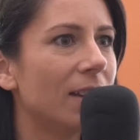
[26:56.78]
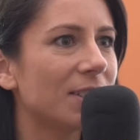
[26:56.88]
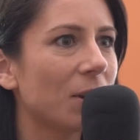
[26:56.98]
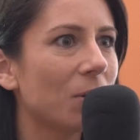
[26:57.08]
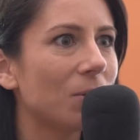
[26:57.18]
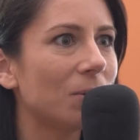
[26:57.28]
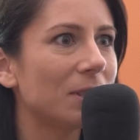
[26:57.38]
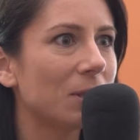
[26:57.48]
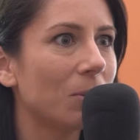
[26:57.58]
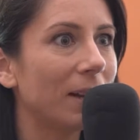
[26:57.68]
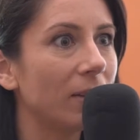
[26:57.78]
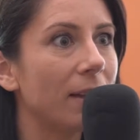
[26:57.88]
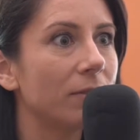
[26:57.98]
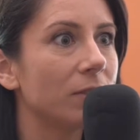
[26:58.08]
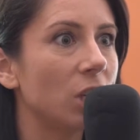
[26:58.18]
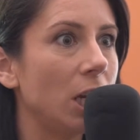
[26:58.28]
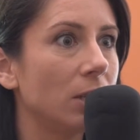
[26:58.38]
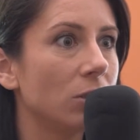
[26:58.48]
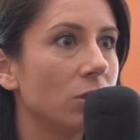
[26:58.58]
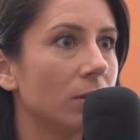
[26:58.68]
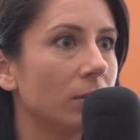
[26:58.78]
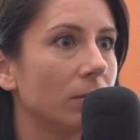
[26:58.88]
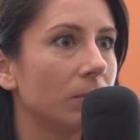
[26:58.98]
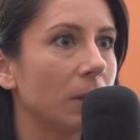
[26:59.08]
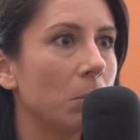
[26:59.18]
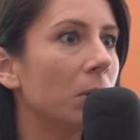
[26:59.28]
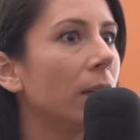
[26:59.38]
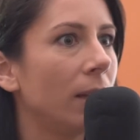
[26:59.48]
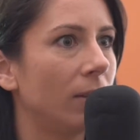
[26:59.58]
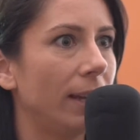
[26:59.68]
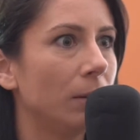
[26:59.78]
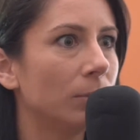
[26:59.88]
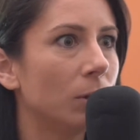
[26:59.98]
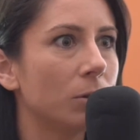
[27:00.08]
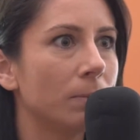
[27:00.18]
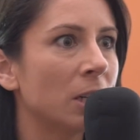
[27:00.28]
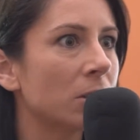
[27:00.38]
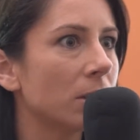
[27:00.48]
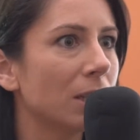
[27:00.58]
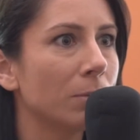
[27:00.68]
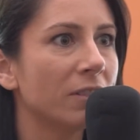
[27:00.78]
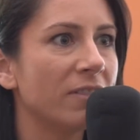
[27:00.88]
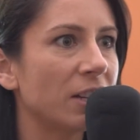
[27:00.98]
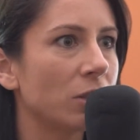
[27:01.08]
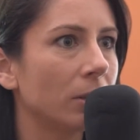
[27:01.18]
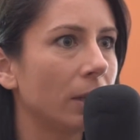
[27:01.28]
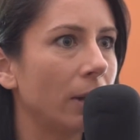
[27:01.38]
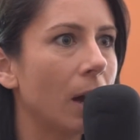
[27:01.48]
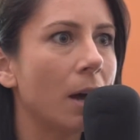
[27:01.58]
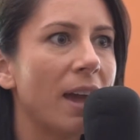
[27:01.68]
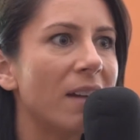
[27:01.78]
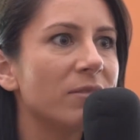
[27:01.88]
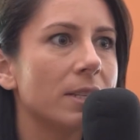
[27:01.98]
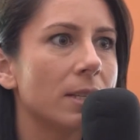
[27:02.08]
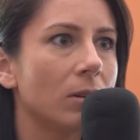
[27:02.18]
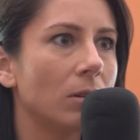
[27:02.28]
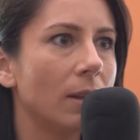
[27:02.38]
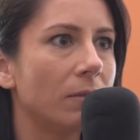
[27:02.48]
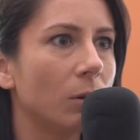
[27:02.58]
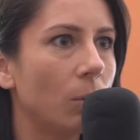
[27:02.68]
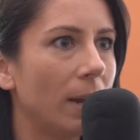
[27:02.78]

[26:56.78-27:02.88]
So, so my life changed completely, both personally, professionally, like on every single level